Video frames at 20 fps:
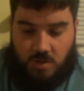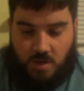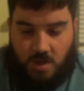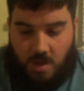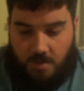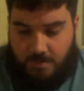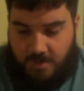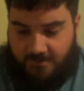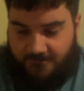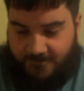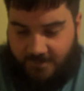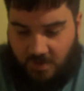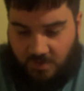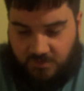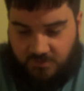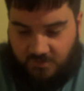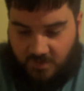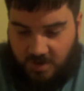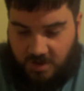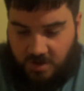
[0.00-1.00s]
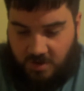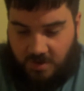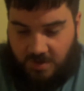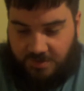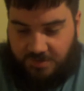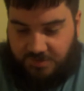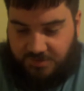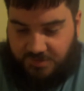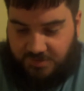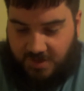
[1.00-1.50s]
I mean, folks, right here,
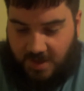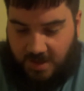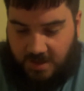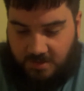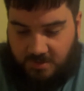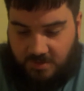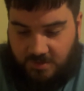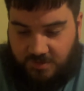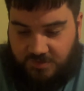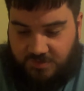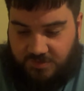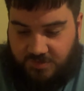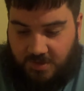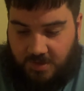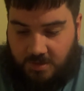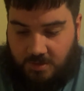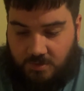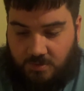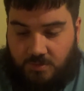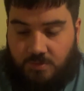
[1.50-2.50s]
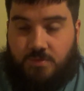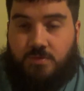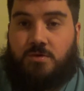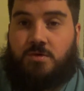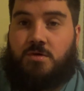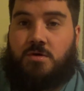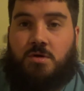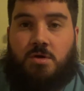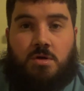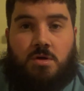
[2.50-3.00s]
it's stainless steel.
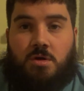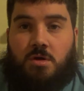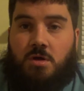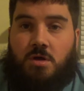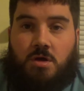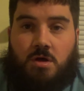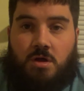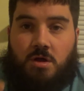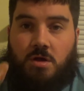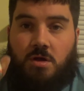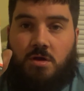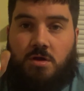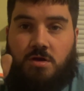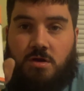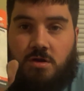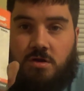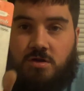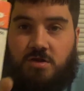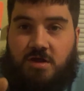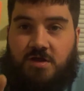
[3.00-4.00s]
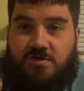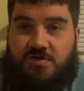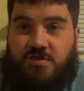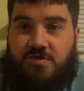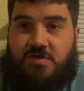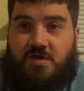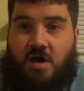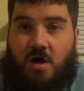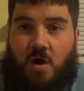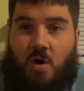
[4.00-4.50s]
This is
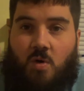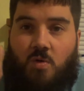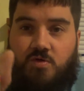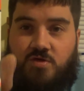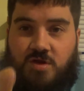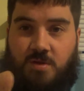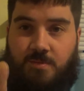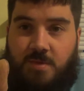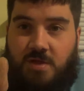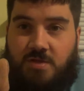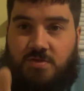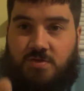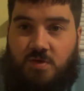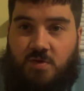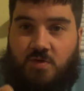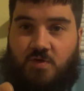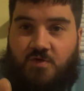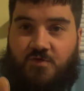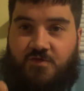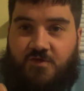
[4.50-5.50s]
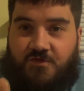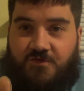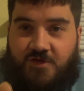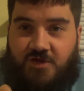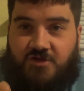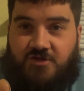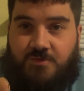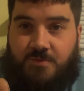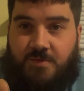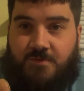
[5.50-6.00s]
the ultimate tool for
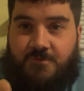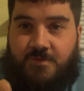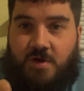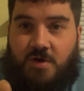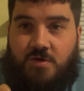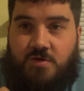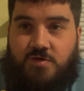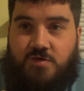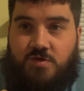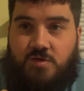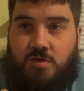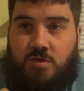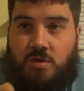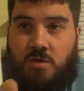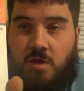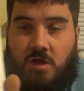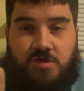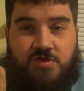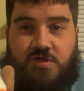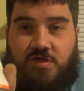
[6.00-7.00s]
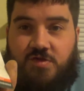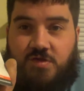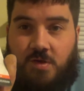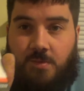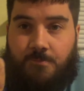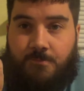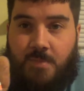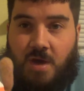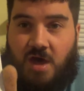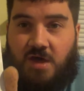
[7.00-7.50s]
fishermen, folks. This is
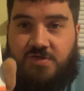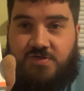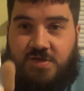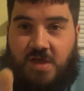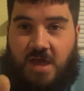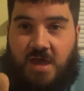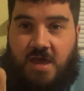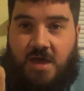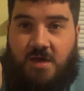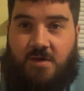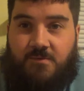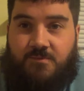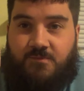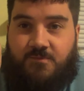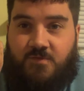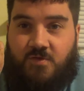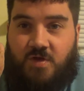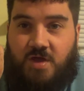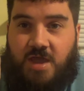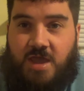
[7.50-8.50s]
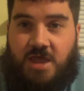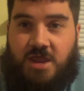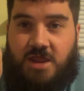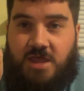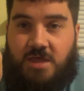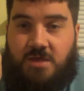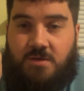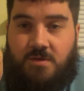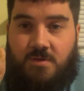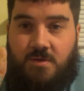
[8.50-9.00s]
a must have for
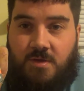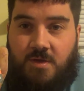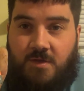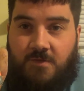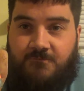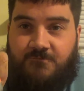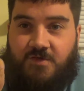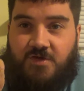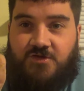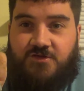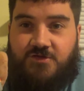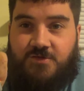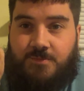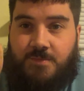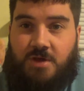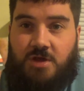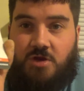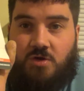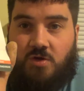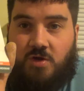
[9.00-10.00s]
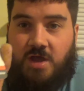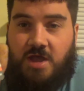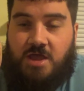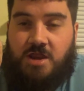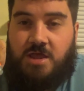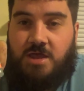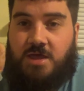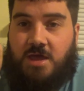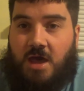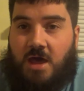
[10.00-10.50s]
any fisherman, or
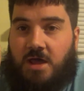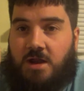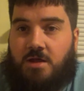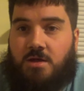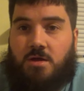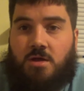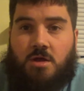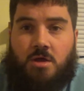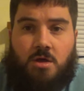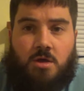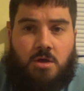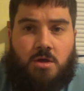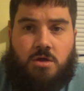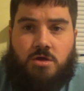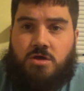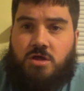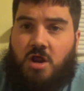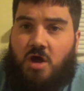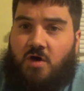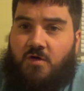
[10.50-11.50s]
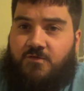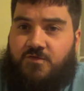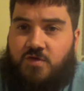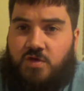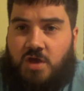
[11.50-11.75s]
any kind of, you know, if you